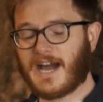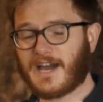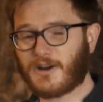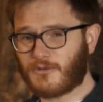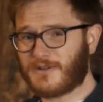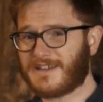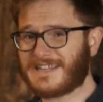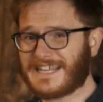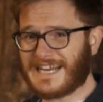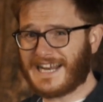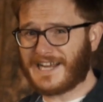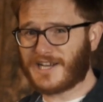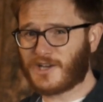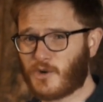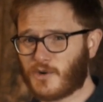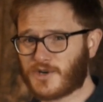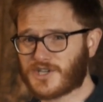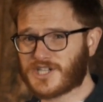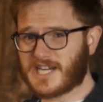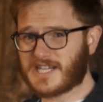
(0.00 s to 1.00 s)
don't really like
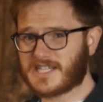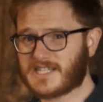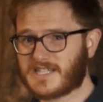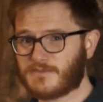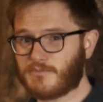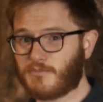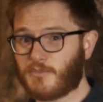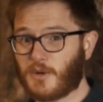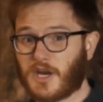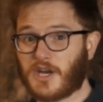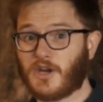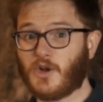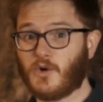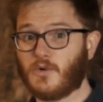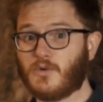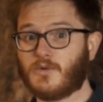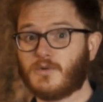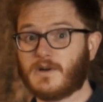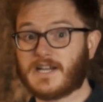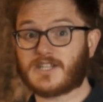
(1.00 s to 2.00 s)
courgette, but I know
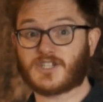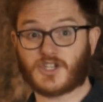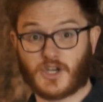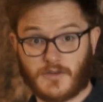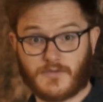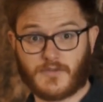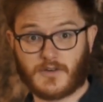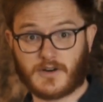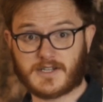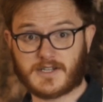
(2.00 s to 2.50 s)
it's good for